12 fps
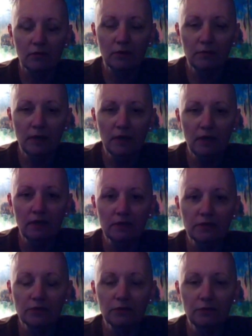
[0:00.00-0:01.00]
would mean,
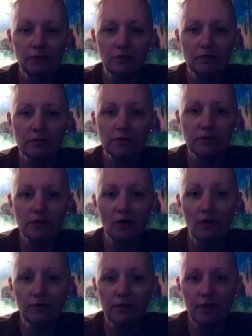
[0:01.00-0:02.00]
to
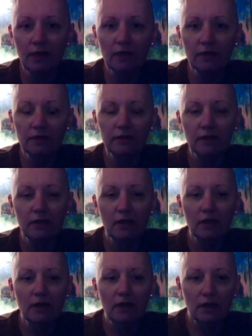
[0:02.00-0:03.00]
starve to death.
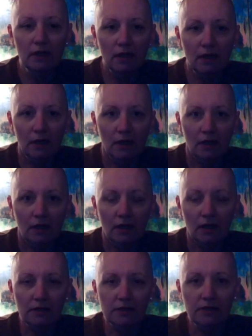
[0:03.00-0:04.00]

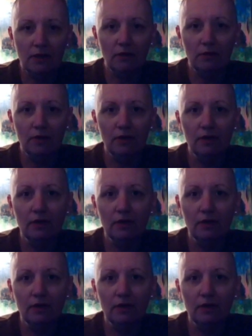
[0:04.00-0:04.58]
And so